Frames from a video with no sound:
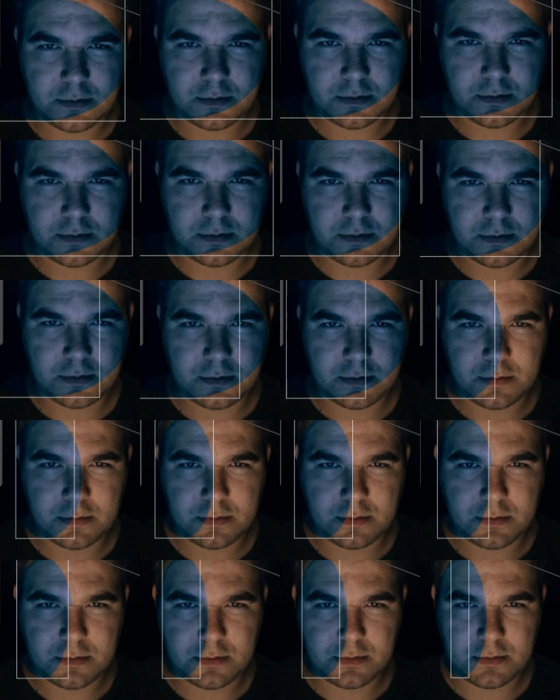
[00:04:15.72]

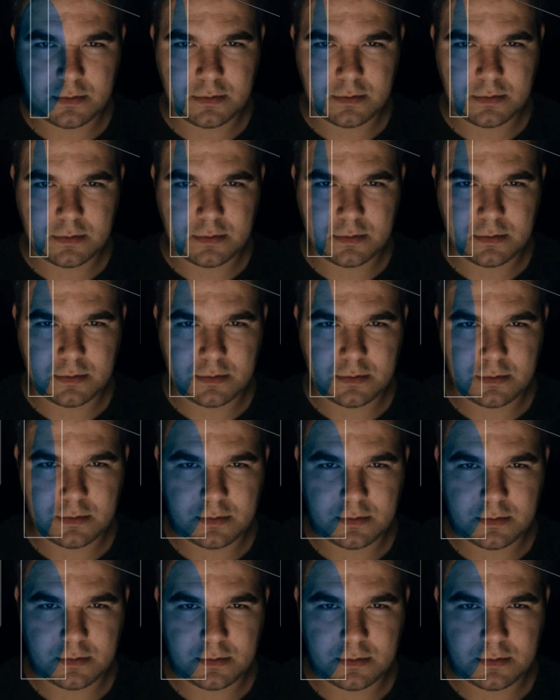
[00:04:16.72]

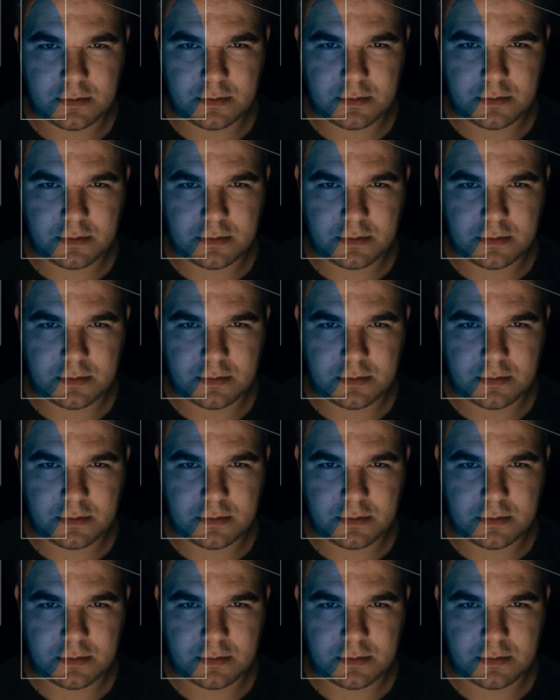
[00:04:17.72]
Nothing is said.